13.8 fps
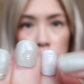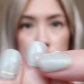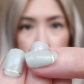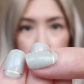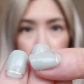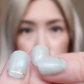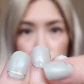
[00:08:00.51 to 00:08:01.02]
see
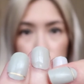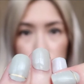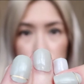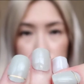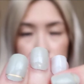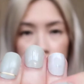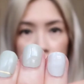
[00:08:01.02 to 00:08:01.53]
they're super
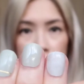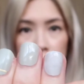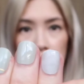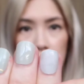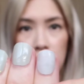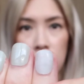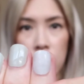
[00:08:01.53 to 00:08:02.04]

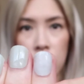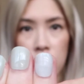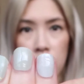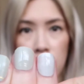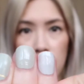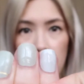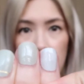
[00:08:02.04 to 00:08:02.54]
shiny,
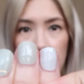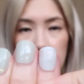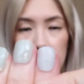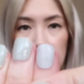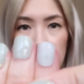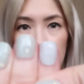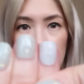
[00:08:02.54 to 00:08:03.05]
and they
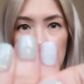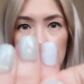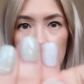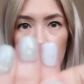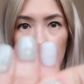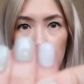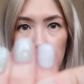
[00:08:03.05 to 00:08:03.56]
give that
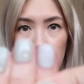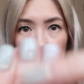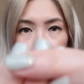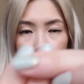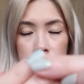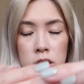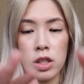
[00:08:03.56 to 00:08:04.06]
gel
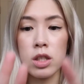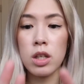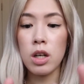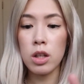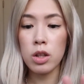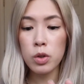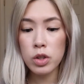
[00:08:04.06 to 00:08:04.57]
polish
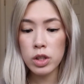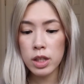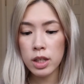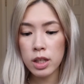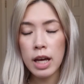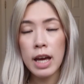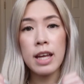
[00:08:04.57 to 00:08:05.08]

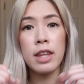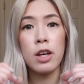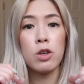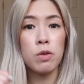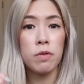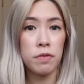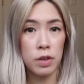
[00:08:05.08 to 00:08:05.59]
illusion, and they
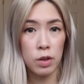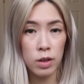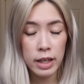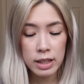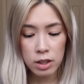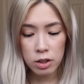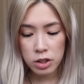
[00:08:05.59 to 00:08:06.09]
also feel
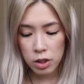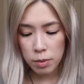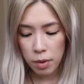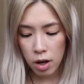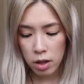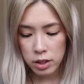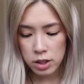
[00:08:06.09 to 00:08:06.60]
like they're gel
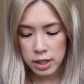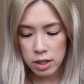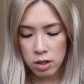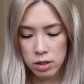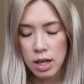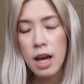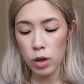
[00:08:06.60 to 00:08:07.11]
polish
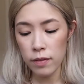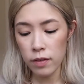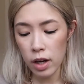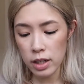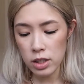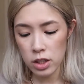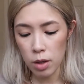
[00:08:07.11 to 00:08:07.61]
nails. I've
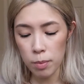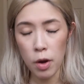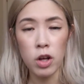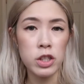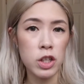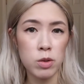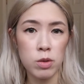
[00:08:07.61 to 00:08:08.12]
gotten gel
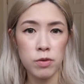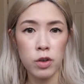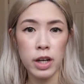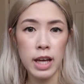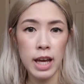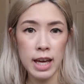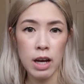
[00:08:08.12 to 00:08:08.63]
polish nails before, and I
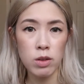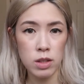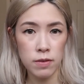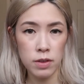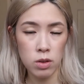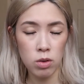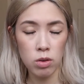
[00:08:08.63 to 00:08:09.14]
hate how
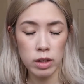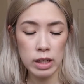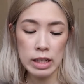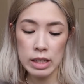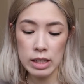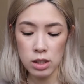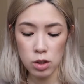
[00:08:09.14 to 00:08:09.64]
difficult it
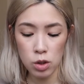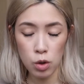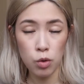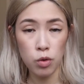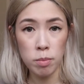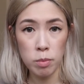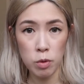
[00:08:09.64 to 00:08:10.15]
is to
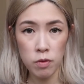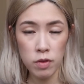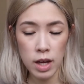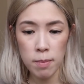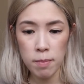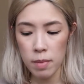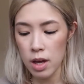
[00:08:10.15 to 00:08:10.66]
remove
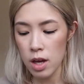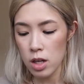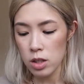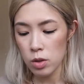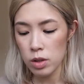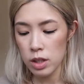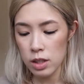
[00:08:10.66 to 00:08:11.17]
them.
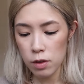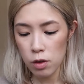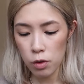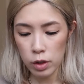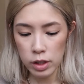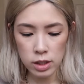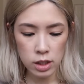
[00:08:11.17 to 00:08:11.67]
So these feel
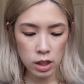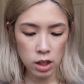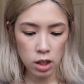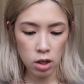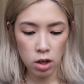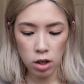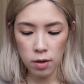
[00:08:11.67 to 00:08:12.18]
really
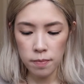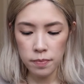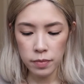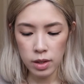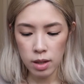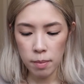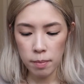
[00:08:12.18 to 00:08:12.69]
secure,
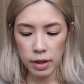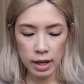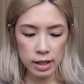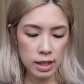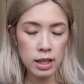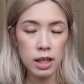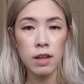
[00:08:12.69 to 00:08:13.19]
but I
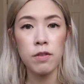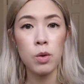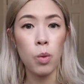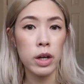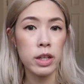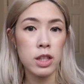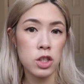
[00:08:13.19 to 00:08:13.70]
think if you
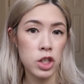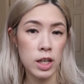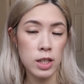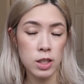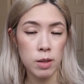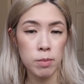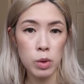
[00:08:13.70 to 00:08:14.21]
wanted to change
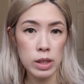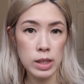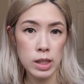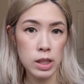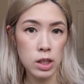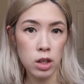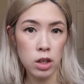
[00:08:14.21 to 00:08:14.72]
them, you
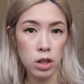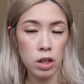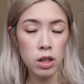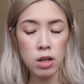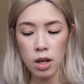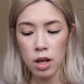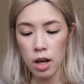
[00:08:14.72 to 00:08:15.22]
easily could.
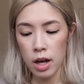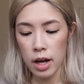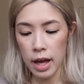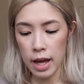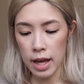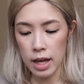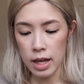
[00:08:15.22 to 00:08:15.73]

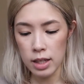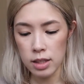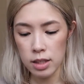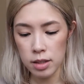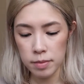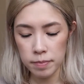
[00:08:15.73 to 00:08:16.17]
And